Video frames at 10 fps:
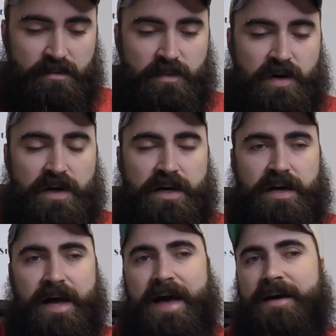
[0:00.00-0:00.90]
but
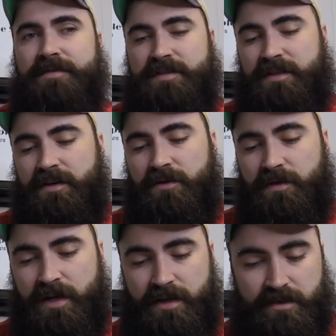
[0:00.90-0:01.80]
I haven't seen a whole
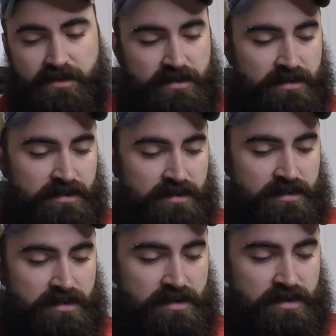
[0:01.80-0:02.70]
lot.
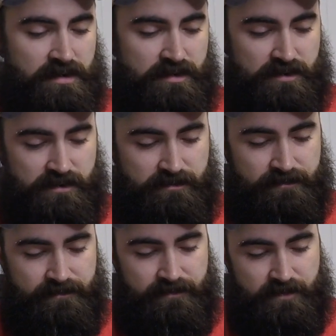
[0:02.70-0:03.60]
Oh,
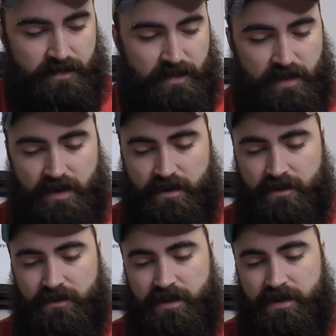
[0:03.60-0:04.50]

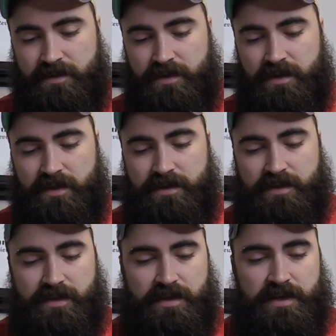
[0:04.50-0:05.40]
and see, this
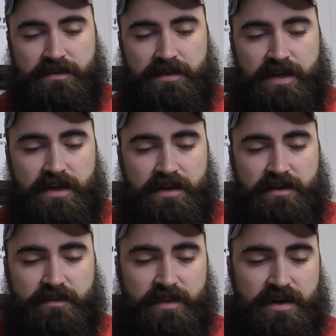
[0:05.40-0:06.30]
is a downside
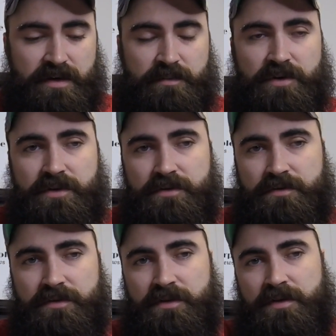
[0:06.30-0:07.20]
of my. I'm gonna
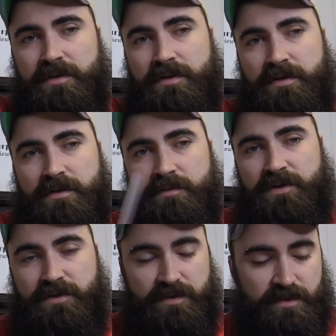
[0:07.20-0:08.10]
use
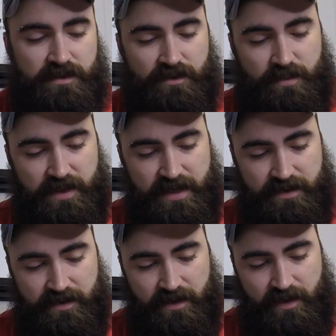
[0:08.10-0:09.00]
this little
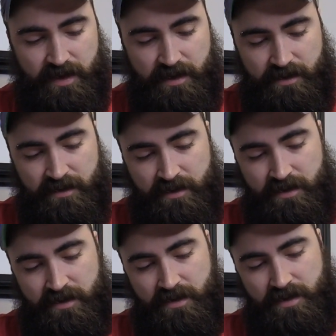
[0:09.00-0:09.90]
plastic thing right here.
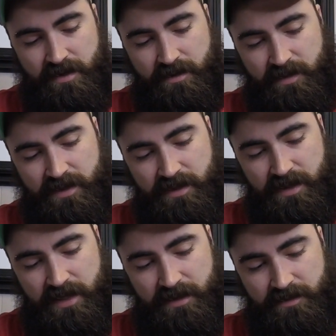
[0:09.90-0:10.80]
This is a
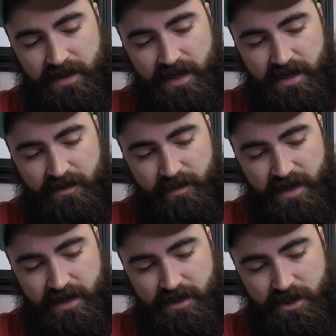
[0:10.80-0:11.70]
downside of
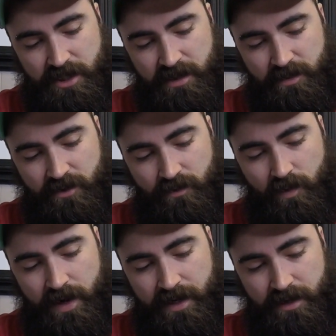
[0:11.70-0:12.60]
my cheap
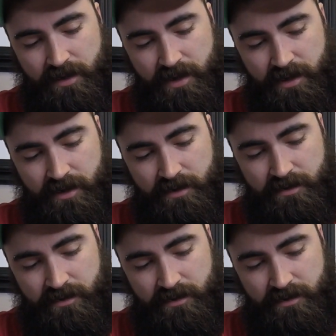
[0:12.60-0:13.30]
grinder here,